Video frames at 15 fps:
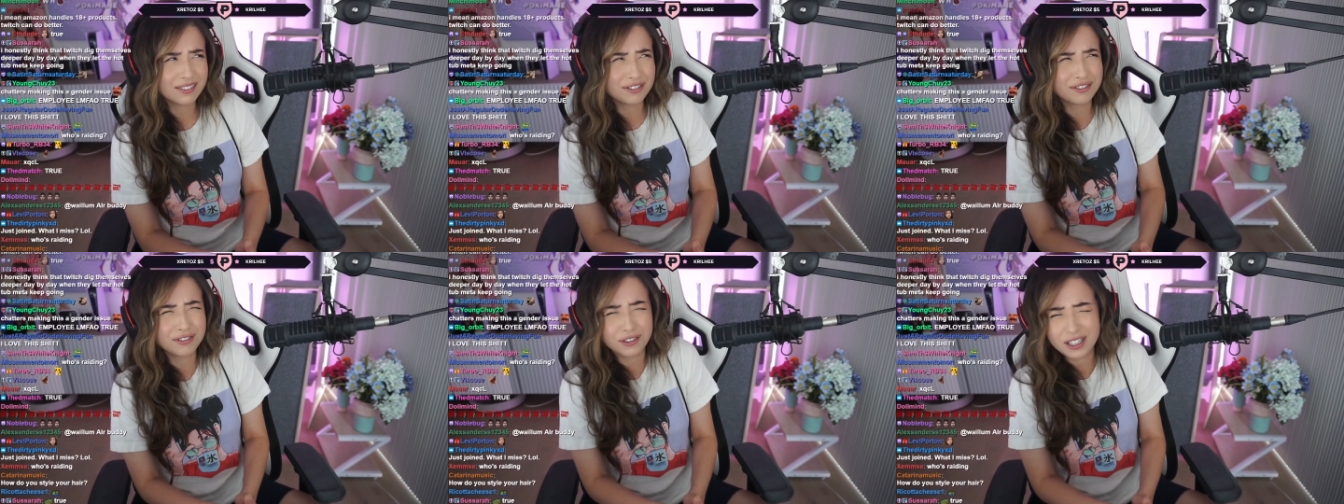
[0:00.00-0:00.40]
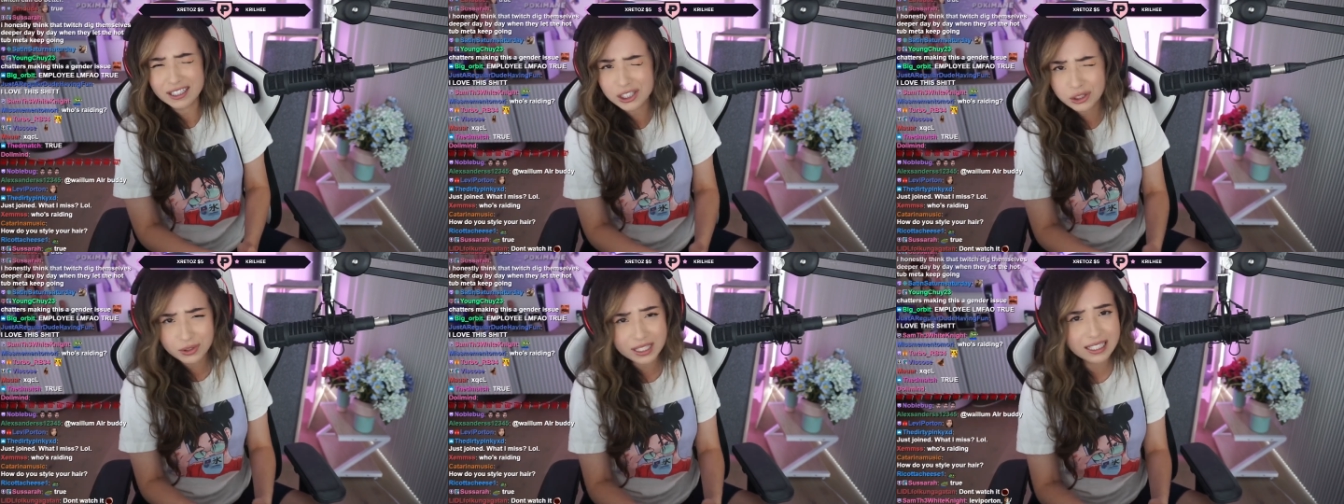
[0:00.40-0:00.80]

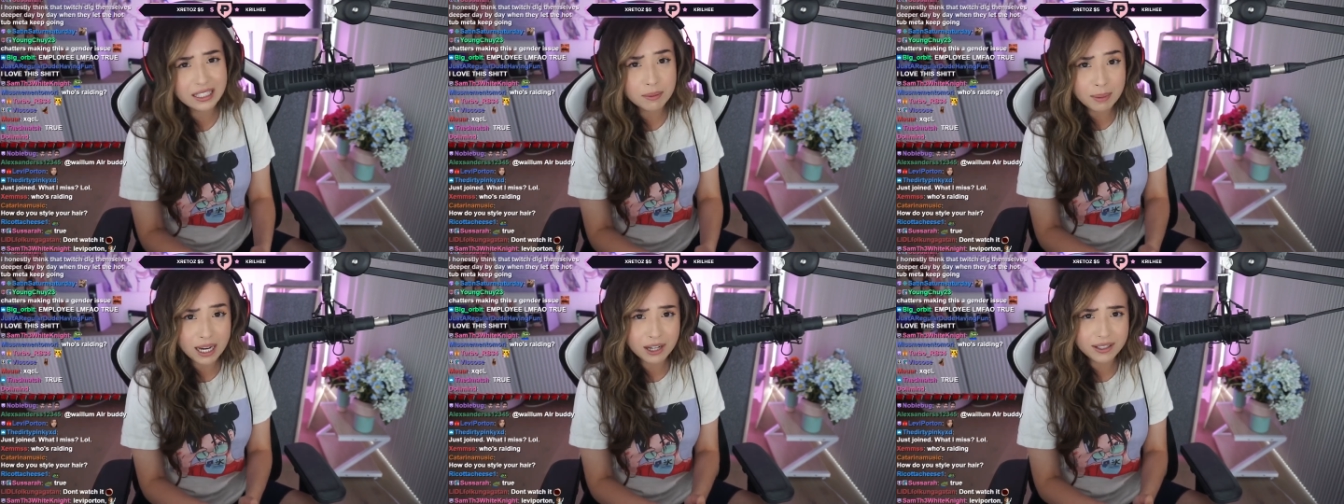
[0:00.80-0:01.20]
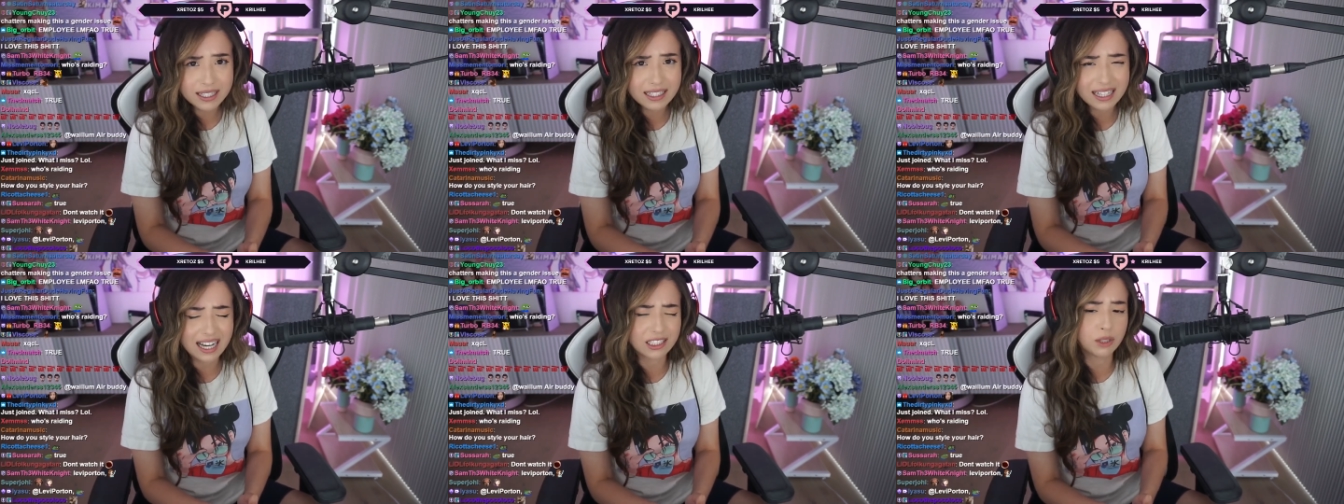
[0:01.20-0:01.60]
frustrated about
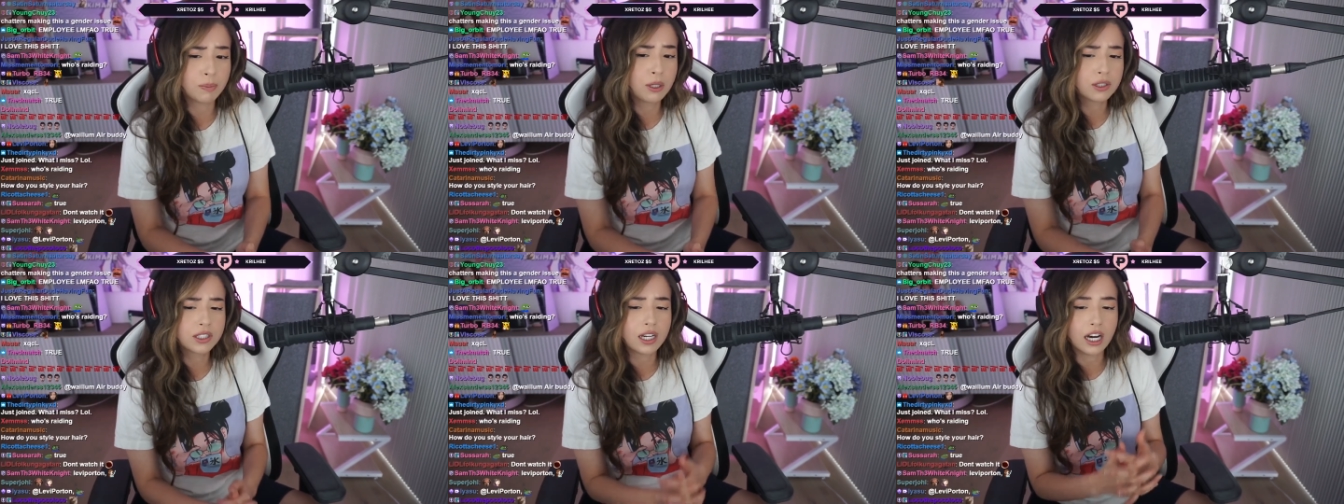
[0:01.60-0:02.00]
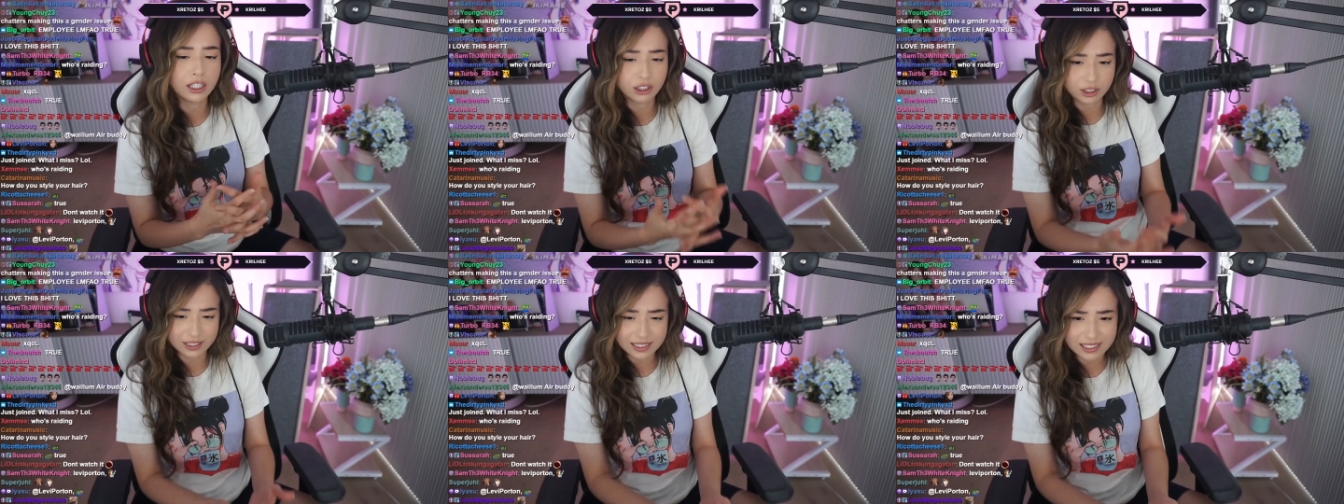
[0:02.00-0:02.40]
it as opposed to
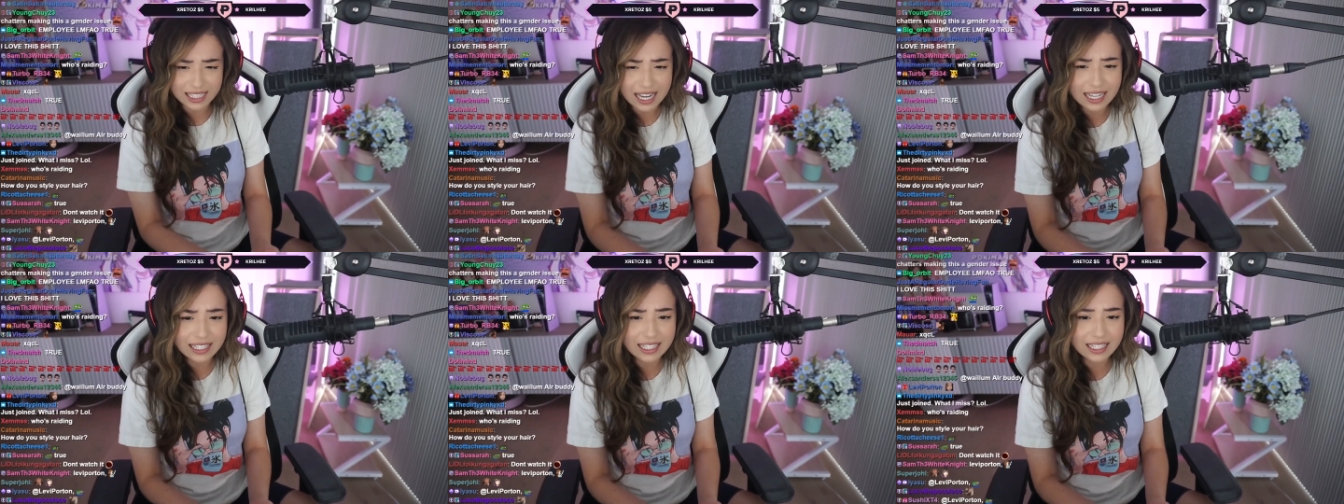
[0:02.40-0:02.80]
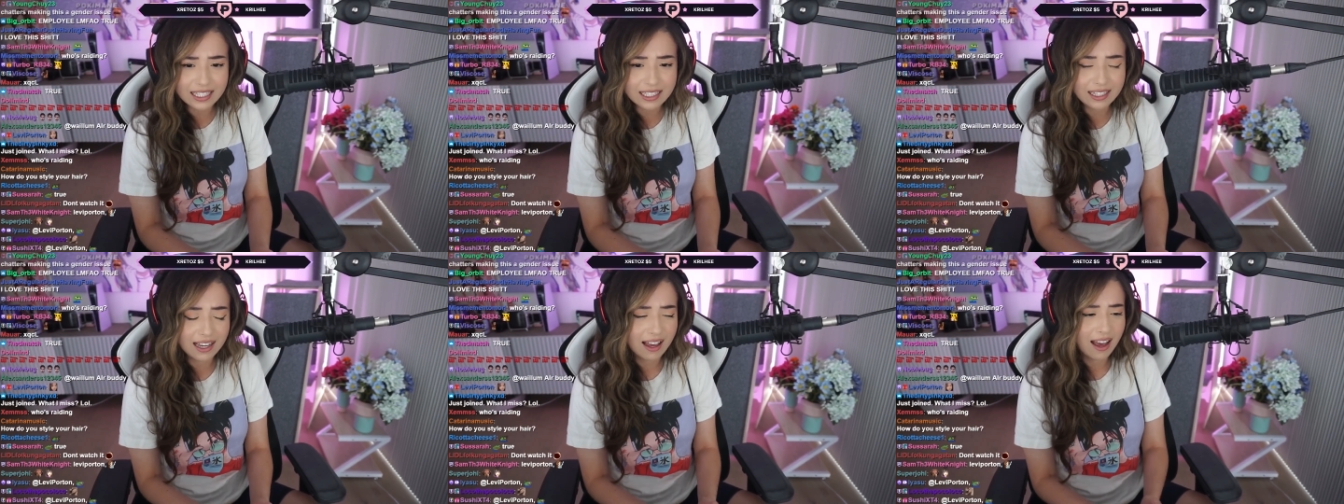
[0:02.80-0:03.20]

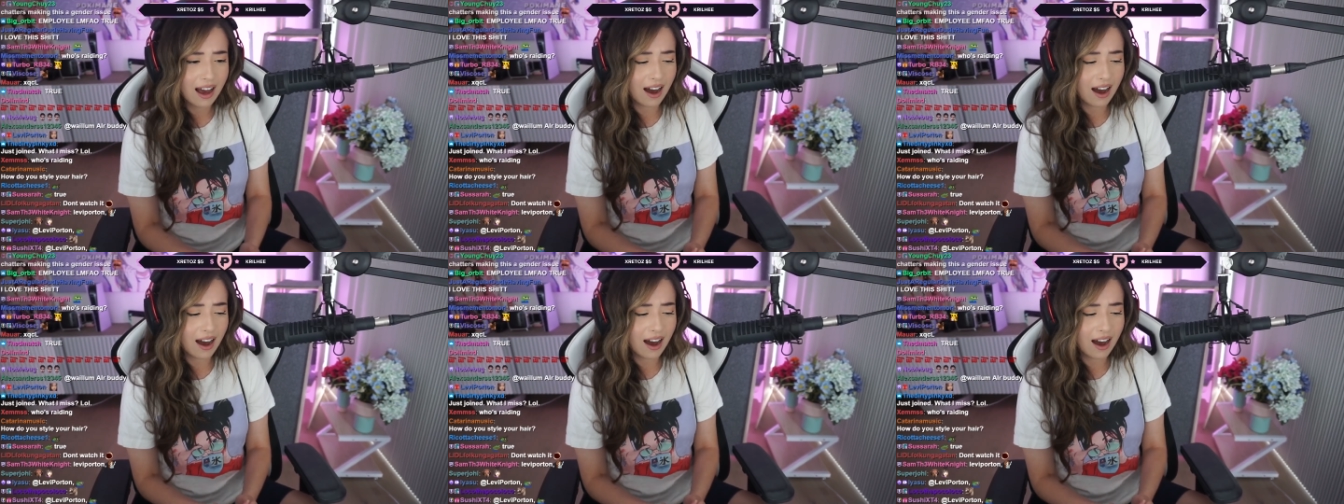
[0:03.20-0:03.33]
understanding